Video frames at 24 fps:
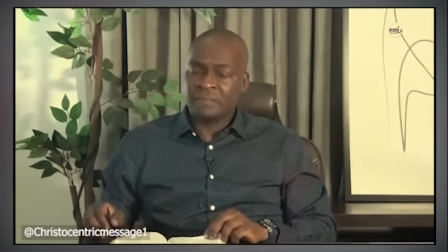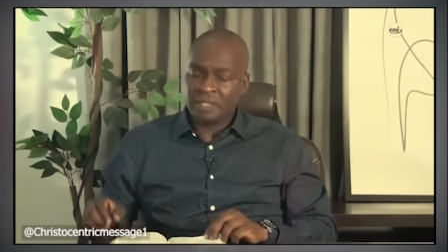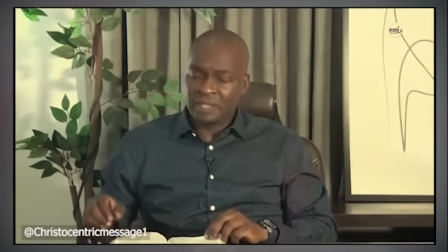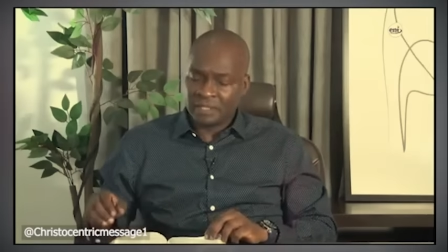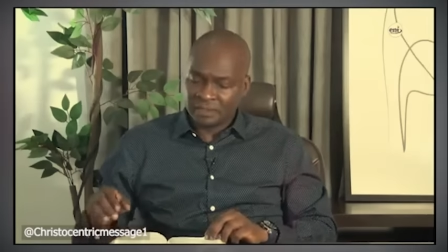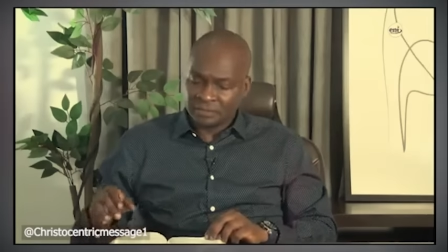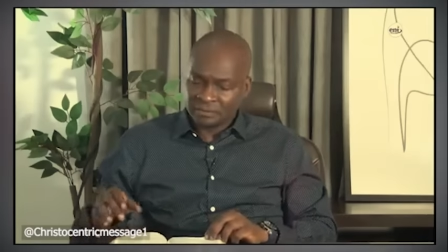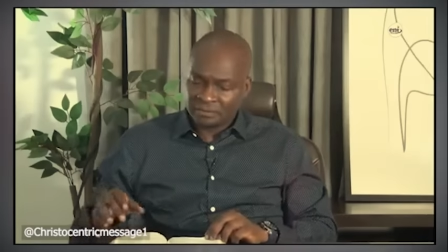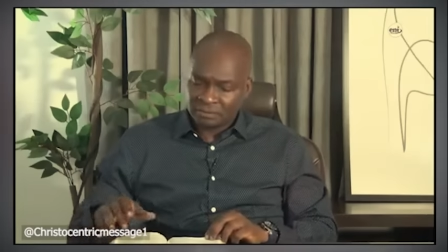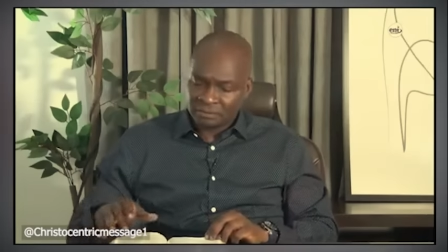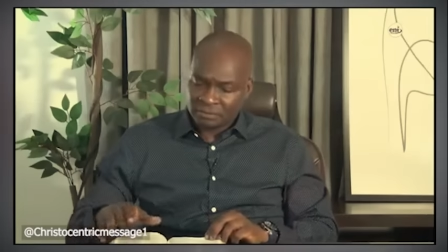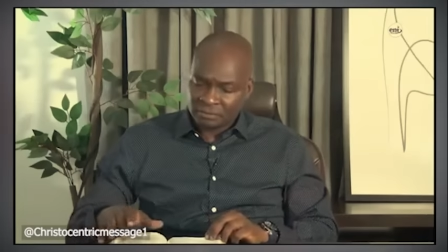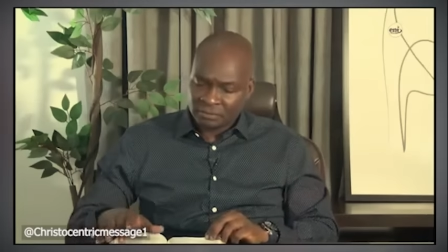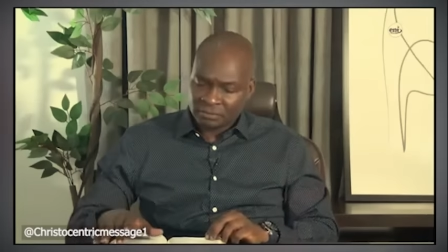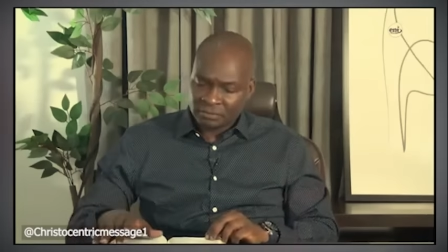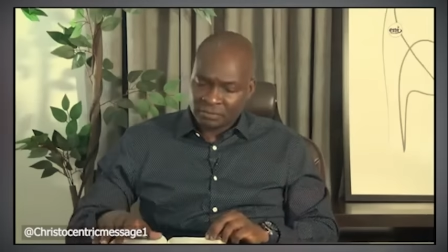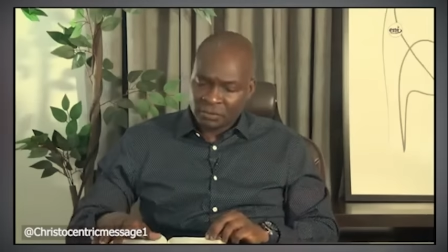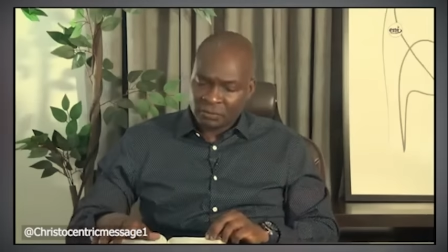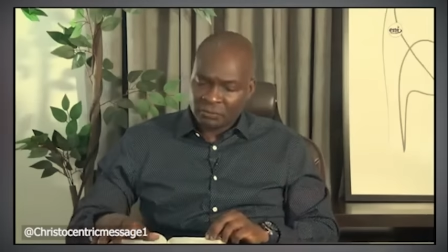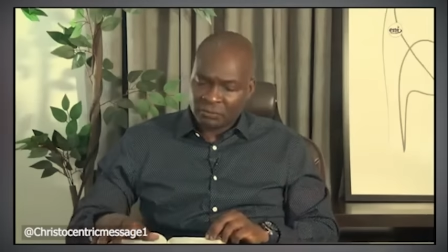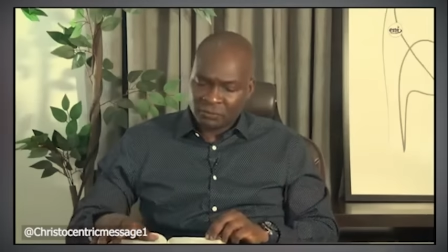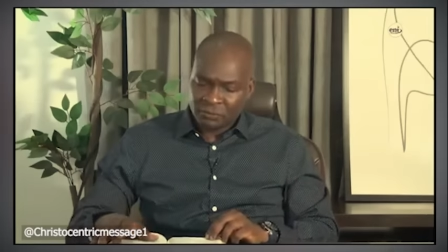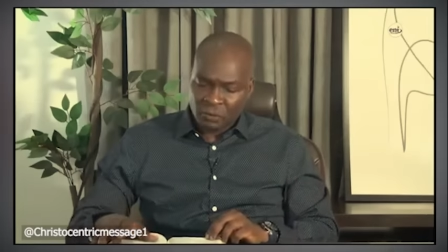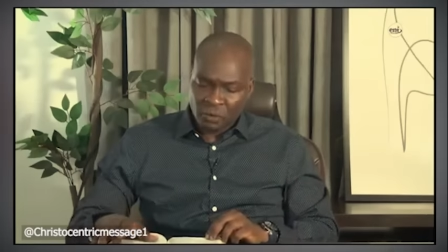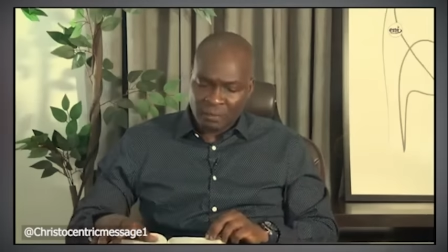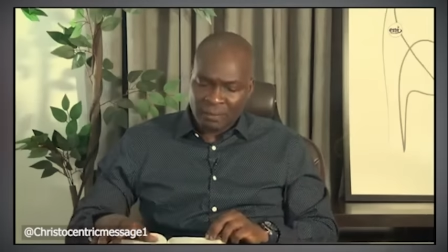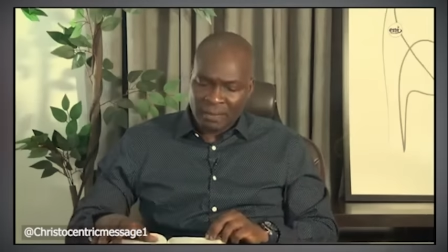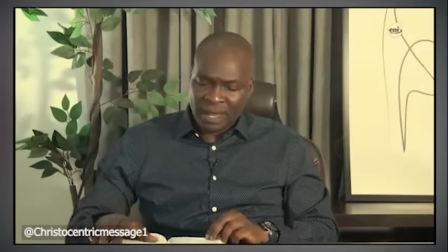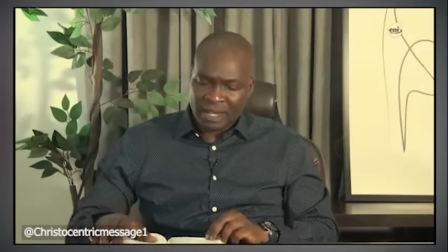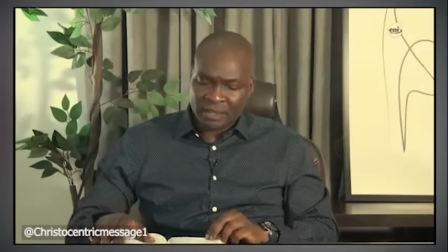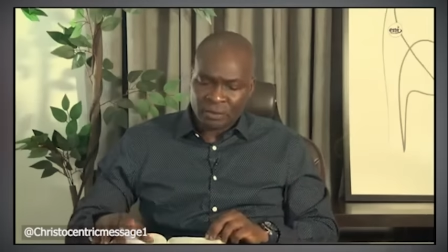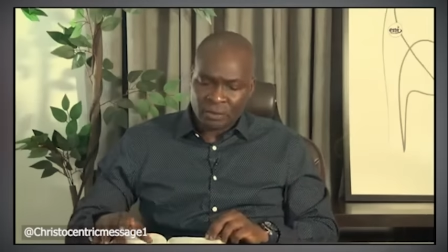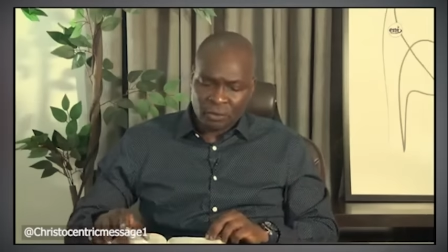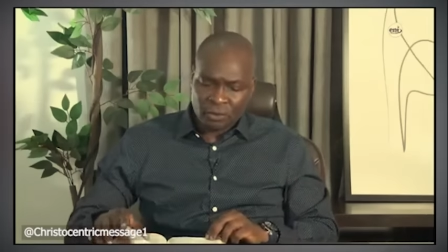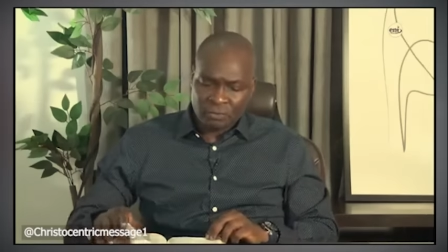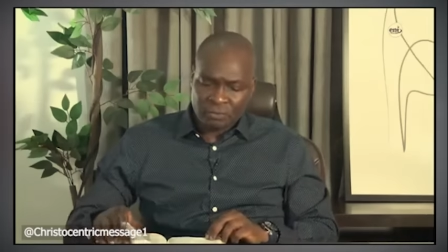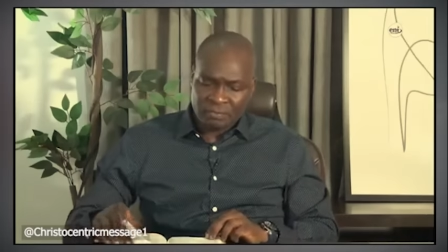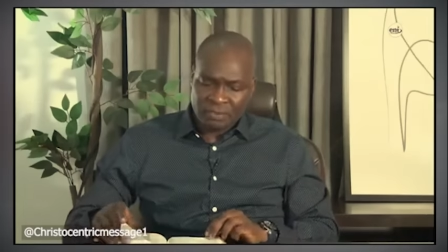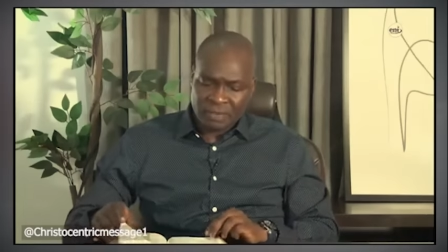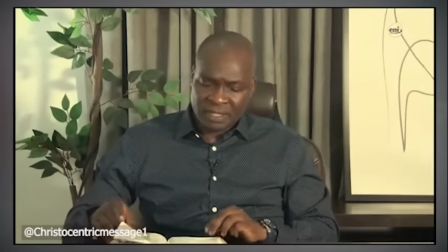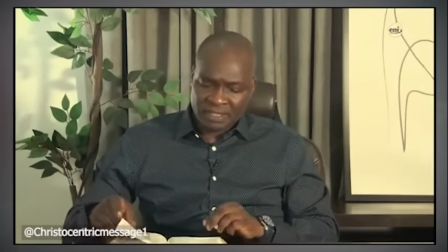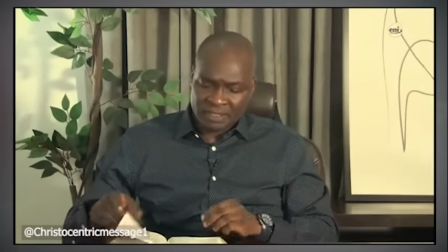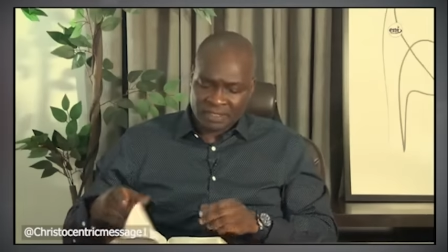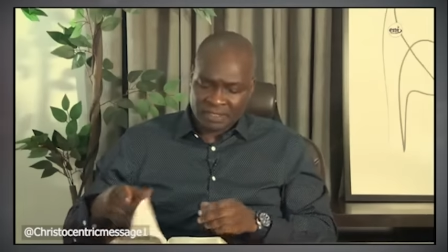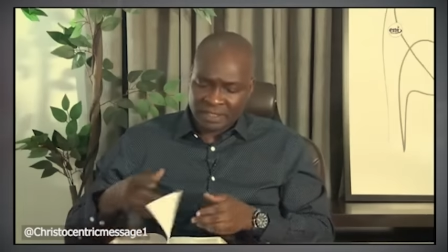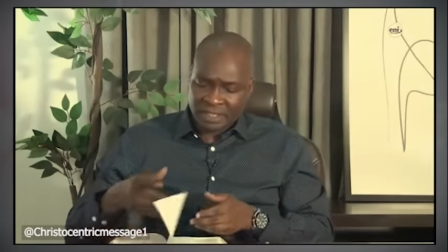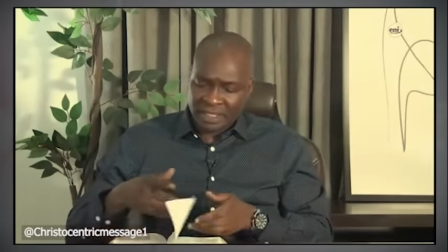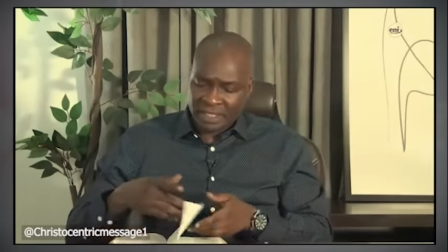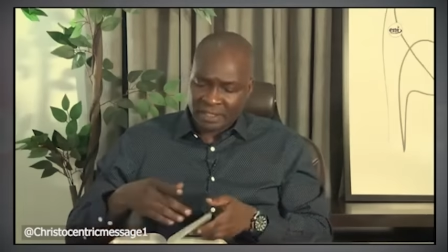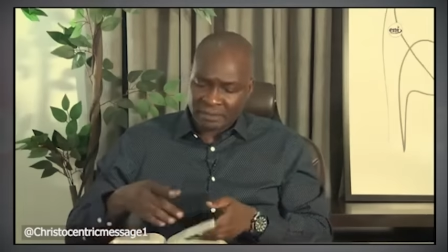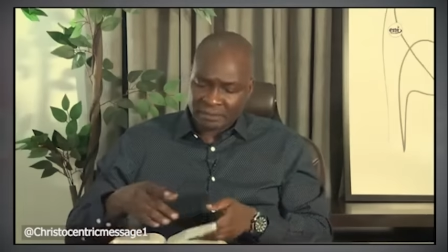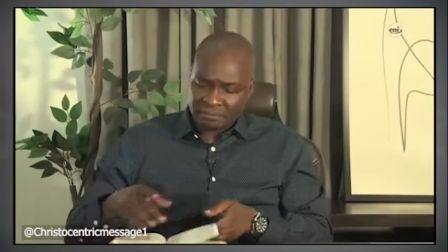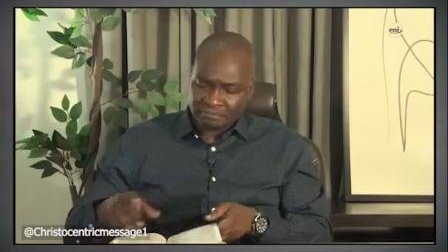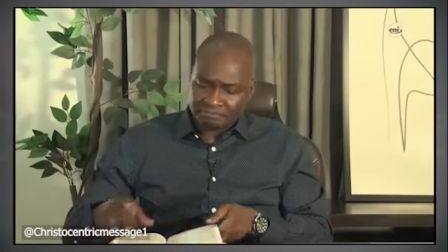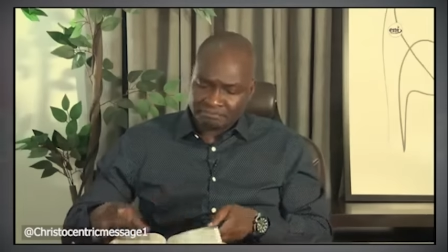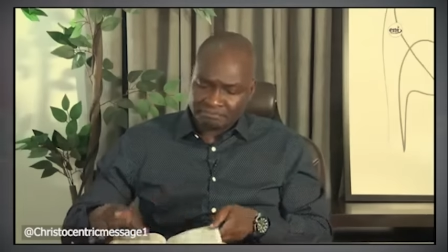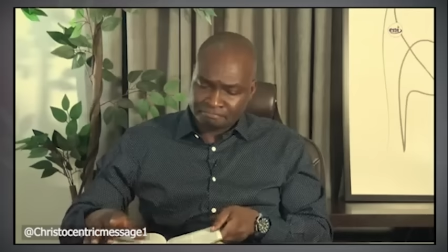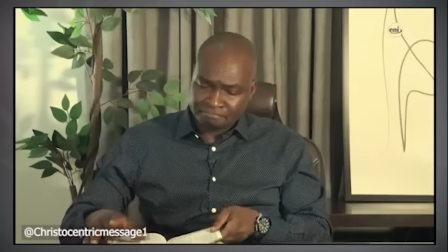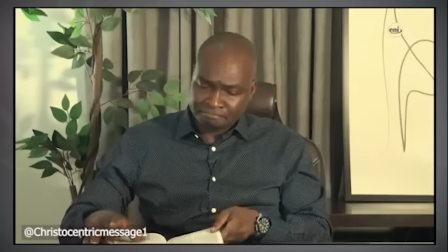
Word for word: me for my own birthday.